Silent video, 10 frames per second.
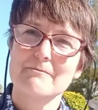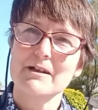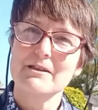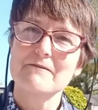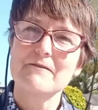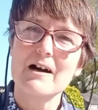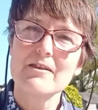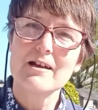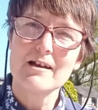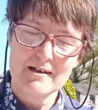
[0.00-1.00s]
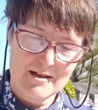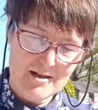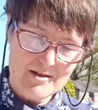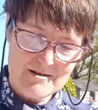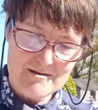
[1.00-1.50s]
May the Father,
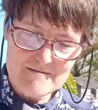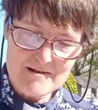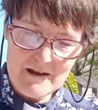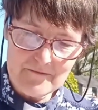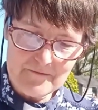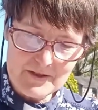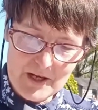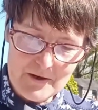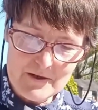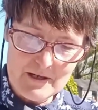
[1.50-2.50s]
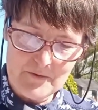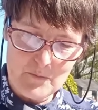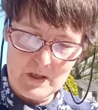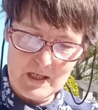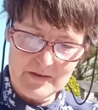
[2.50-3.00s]
who so loved
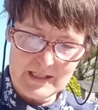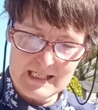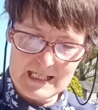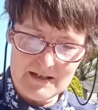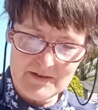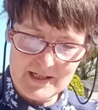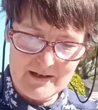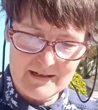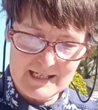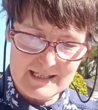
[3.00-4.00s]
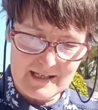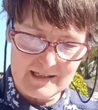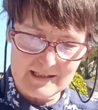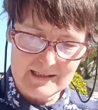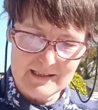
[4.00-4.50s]
the world that he gave his only
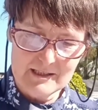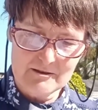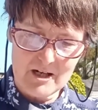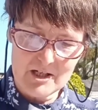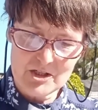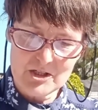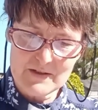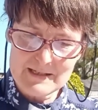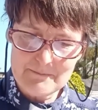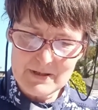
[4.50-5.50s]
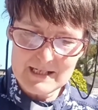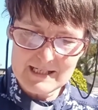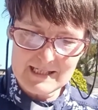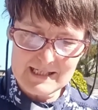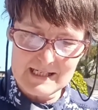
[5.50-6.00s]
Son, grant you
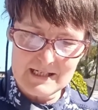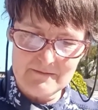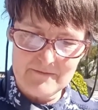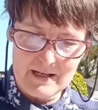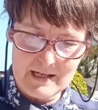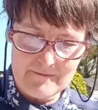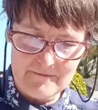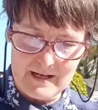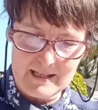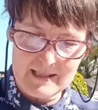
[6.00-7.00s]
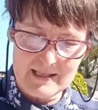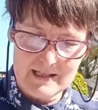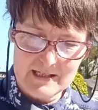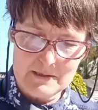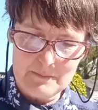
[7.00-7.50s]
simplicity of faith
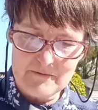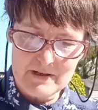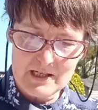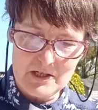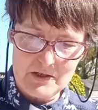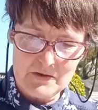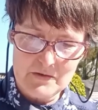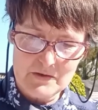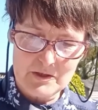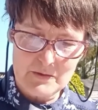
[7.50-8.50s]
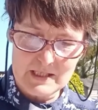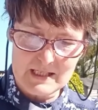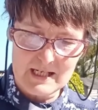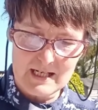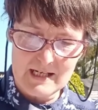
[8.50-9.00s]
to bring you to
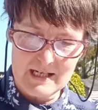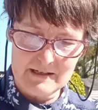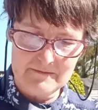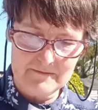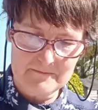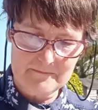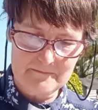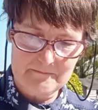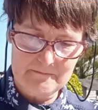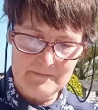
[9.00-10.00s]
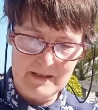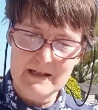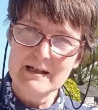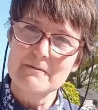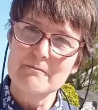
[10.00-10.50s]
eternal life.
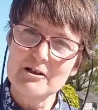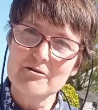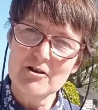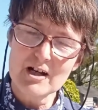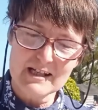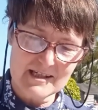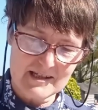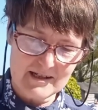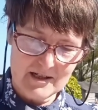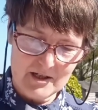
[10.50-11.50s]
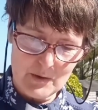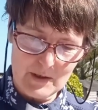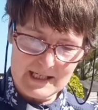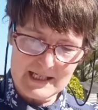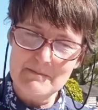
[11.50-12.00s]
May Christ, who
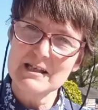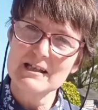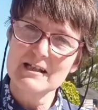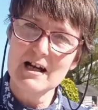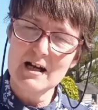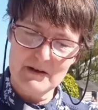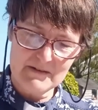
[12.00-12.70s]
accepted the cup